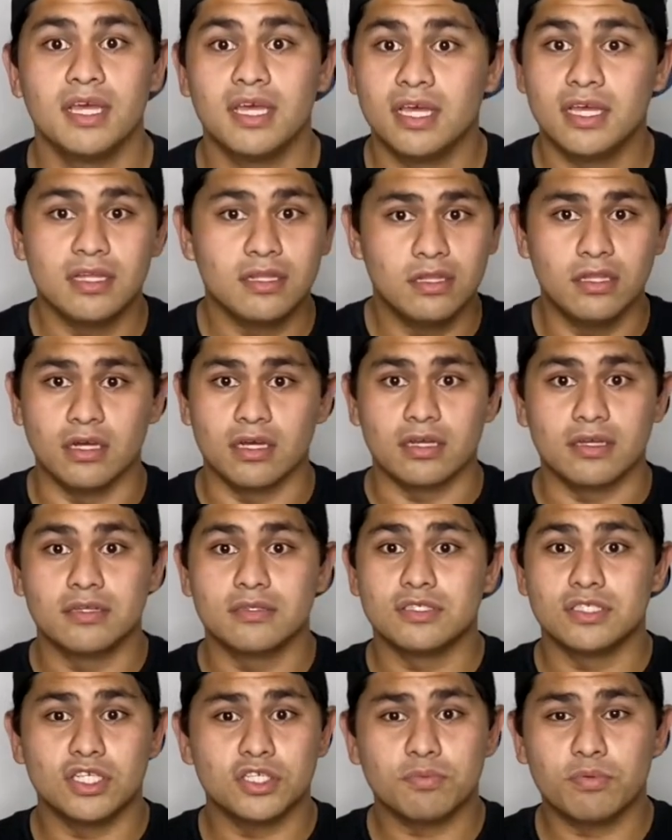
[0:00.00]
Look,
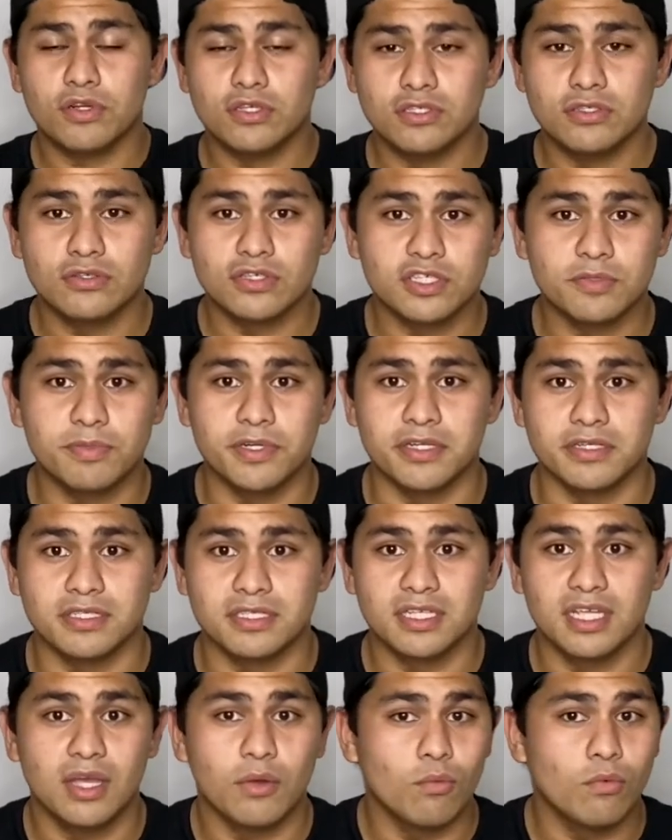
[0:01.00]
just personal experience.
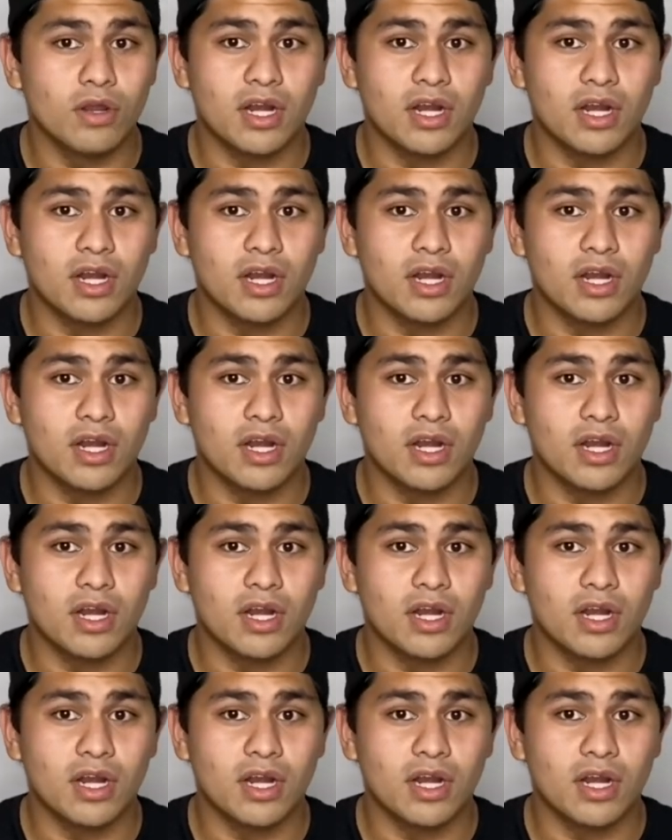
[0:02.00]
Would I